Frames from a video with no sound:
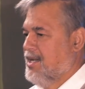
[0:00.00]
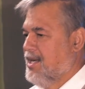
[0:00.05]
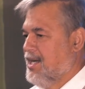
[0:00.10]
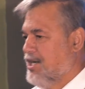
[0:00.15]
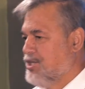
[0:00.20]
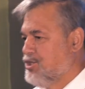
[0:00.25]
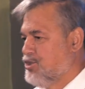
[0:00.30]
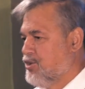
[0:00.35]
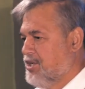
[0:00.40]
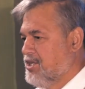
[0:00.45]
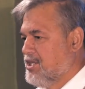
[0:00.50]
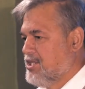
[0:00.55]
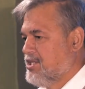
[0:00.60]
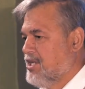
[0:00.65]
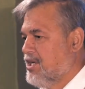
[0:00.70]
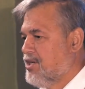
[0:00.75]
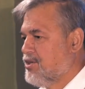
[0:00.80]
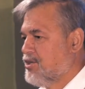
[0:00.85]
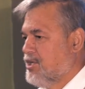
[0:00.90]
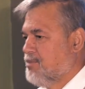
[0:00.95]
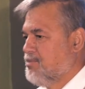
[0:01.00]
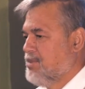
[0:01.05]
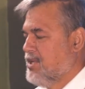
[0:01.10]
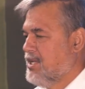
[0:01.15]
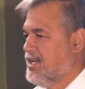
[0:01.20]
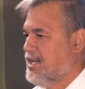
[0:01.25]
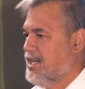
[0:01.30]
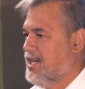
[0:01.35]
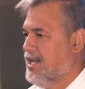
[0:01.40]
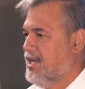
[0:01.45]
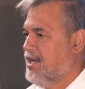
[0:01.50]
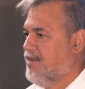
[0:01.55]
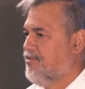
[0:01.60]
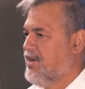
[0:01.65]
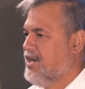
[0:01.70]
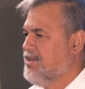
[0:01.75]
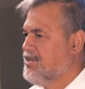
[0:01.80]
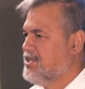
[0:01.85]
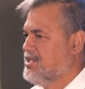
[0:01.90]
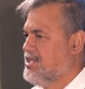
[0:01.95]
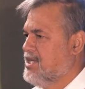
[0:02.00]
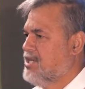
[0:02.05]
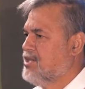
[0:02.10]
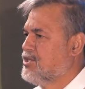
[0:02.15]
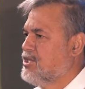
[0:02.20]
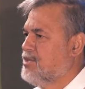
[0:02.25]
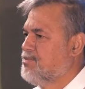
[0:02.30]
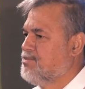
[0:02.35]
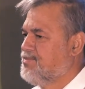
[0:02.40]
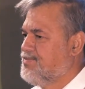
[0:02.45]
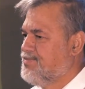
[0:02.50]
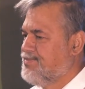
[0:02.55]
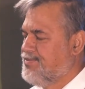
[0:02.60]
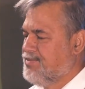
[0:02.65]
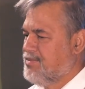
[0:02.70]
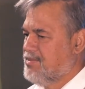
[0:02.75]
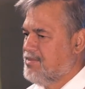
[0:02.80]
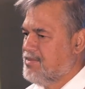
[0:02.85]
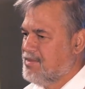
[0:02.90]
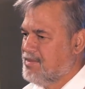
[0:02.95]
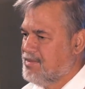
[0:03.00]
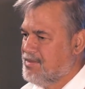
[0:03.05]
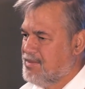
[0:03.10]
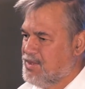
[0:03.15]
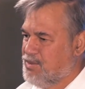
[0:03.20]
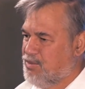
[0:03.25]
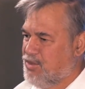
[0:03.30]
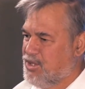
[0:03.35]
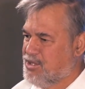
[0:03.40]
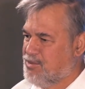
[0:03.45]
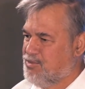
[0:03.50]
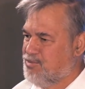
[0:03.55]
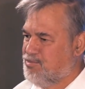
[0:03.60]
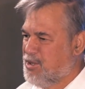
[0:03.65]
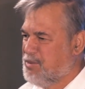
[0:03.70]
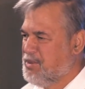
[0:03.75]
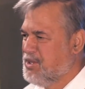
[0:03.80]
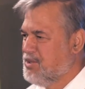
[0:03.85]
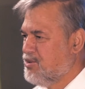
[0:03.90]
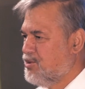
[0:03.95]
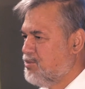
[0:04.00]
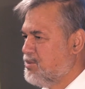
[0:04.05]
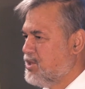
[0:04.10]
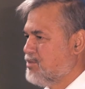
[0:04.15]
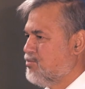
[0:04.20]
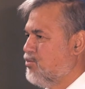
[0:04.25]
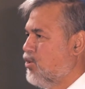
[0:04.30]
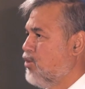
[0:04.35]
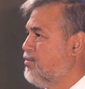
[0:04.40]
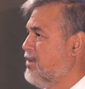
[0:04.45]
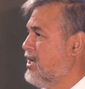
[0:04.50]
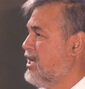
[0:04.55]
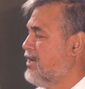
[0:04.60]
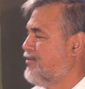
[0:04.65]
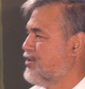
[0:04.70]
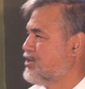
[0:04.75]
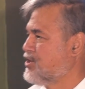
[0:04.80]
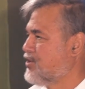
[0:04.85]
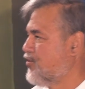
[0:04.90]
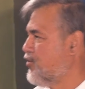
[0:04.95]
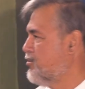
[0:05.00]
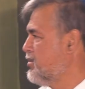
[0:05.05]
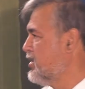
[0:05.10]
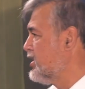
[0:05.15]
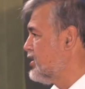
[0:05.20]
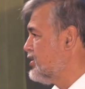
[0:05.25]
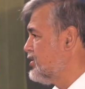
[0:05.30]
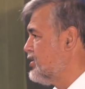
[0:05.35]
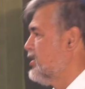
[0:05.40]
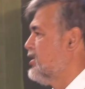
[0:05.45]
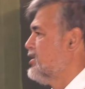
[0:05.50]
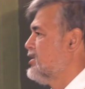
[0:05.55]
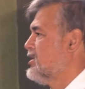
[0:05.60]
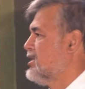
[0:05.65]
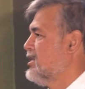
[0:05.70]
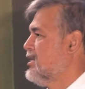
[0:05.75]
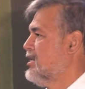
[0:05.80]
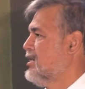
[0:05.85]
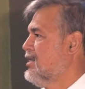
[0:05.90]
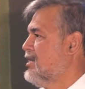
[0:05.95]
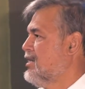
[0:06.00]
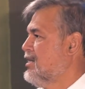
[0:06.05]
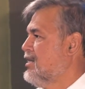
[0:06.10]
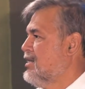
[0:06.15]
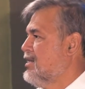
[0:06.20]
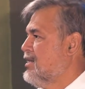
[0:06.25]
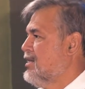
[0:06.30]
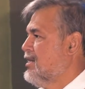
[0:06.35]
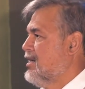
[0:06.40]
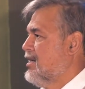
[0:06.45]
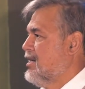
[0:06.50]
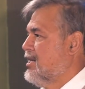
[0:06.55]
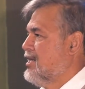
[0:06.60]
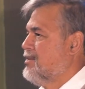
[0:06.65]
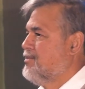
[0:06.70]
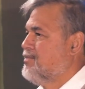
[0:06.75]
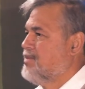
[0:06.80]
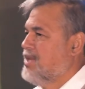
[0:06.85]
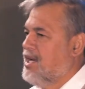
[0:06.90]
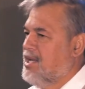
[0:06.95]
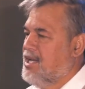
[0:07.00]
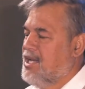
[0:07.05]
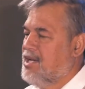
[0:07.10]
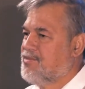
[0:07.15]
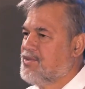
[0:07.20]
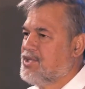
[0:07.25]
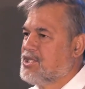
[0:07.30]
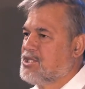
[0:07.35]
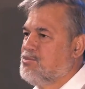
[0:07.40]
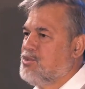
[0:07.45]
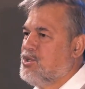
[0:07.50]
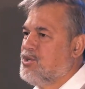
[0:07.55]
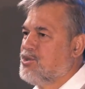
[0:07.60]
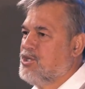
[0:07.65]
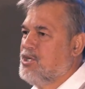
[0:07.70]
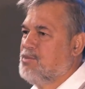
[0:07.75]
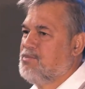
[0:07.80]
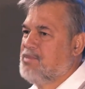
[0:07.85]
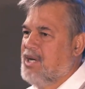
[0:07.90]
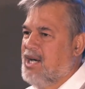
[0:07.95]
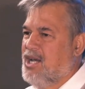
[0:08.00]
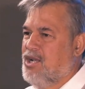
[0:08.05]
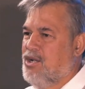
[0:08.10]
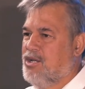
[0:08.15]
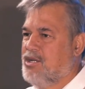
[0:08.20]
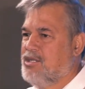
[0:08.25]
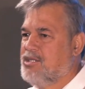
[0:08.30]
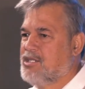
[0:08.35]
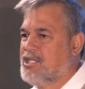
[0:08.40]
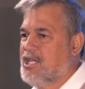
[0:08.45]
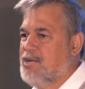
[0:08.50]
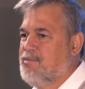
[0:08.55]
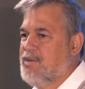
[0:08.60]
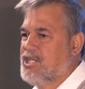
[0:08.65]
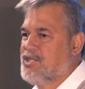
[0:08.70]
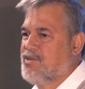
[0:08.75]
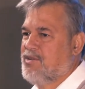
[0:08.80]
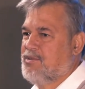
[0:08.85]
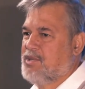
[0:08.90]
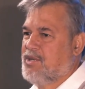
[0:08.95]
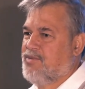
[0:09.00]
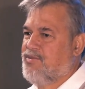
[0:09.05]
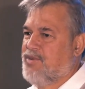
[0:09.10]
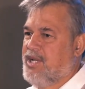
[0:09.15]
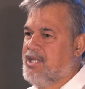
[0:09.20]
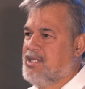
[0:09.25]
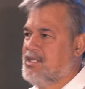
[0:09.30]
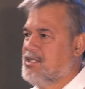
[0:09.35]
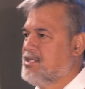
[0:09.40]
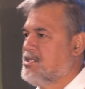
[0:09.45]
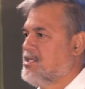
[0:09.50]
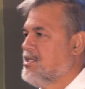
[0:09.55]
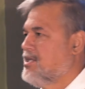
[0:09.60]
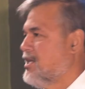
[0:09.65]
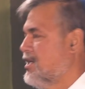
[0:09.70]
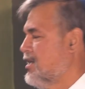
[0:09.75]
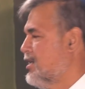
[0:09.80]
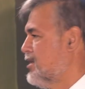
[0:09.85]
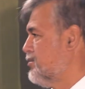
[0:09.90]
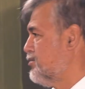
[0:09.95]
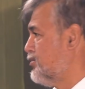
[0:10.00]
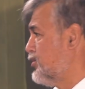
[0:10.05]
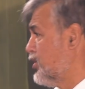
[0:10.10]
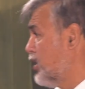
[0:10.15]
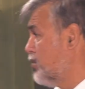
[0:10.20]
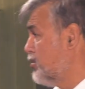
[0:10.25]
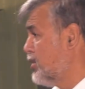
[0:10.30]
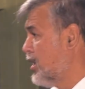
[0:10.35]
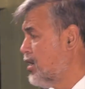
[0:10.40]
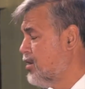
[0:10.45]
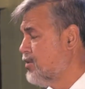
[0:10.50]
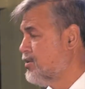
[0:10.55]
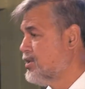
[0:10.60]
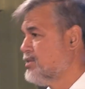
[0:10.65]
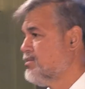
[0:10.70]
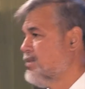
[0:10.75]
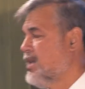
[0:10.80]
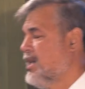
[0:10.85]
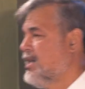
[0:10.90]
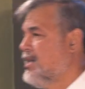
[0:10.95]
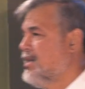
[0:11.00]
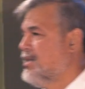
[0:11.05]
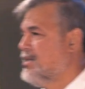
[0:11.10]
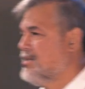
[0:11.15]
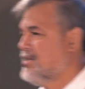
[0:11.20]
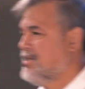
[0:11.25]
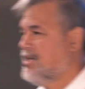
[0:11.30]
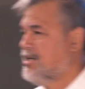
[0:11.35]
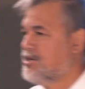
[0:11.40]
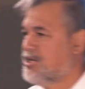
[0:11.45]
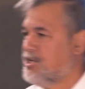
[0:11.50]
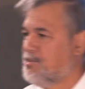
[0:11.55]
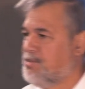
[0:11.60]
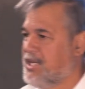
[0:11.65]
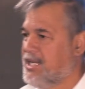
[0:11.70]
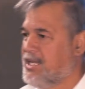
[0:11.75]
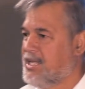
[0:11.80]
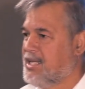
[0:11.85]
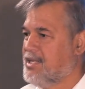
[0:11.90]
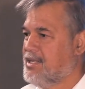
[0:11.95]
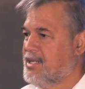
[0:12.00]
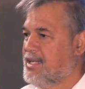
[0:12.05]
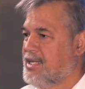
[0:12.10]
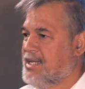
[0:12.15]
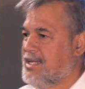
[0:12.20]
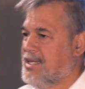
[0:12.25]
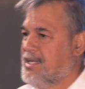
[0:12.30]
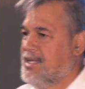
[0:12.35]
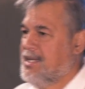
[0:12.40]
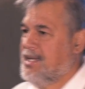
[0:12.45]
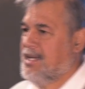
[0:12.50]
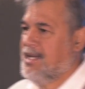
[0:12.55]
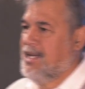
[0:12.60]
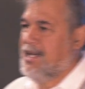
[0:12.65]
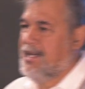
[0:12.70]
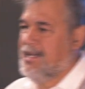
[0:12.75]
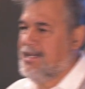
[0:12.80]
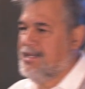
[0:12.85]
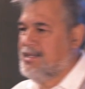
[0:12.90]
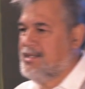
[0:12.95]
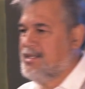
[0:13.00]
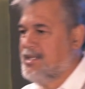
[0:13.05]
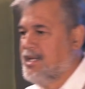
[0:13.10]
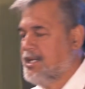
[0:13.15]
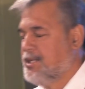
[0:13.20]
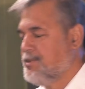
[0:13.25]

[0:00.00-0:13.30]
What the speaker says: I joined a cell group, and I found the cell group was probably almost more beneficial for me than church. I loved the small group. I learned so much from the friends. Bram Lowe was my cell group leader, and